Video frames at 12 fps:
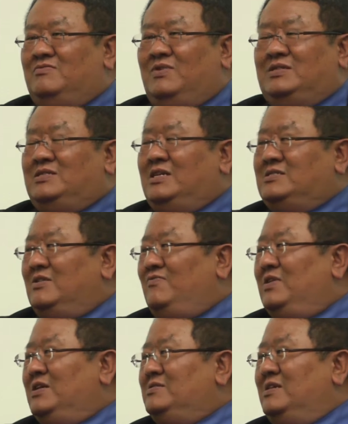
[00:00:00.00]
fantastic
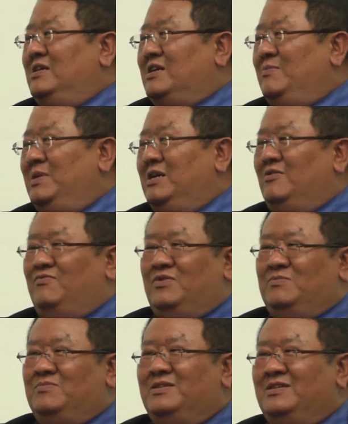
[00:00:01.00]
figures that are coming up
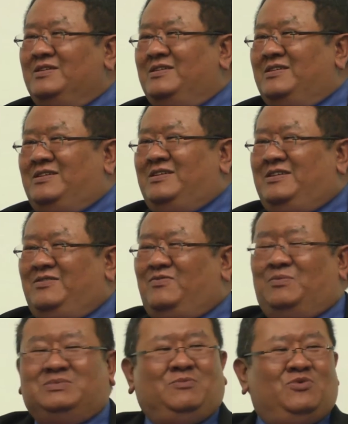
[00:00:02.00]

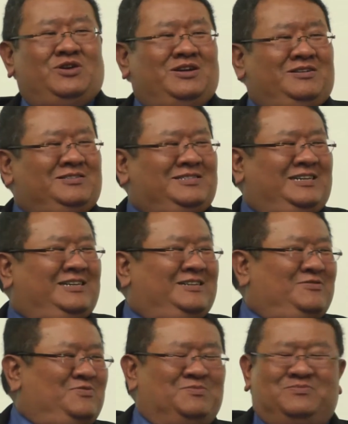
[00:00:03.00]
from somewhere else, like
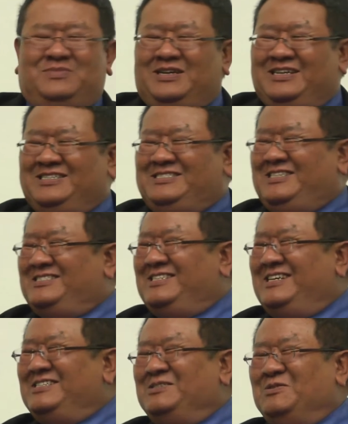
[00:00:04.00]
what Mark has just
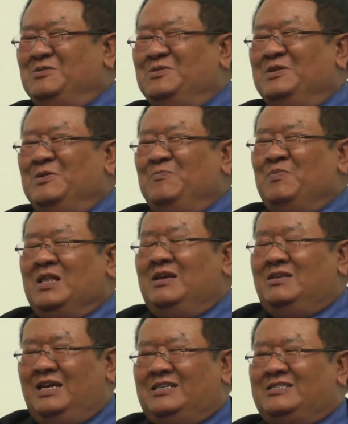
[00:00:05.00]
said. So,
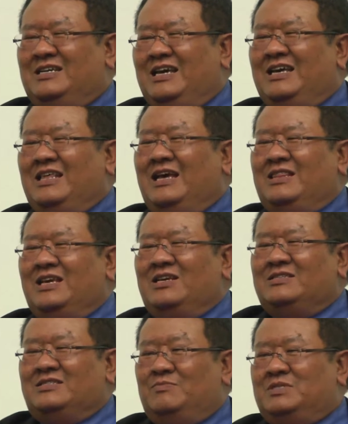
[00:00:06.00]
yes, I
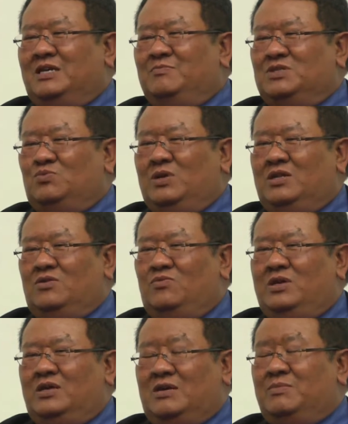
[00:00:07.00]
think sometimes when
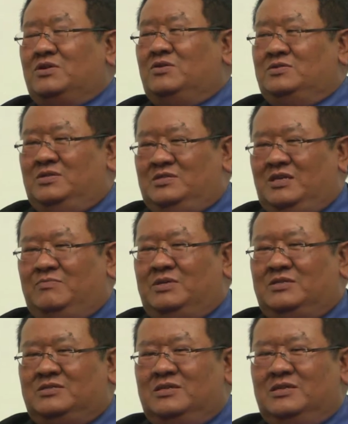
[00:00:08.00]
we come across these
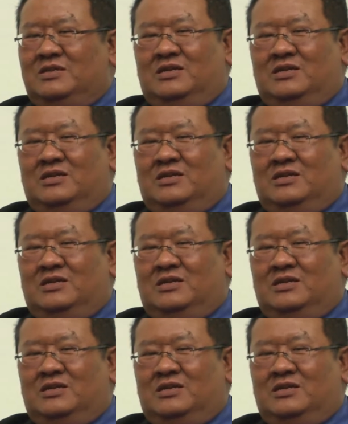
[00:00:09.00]
numbers,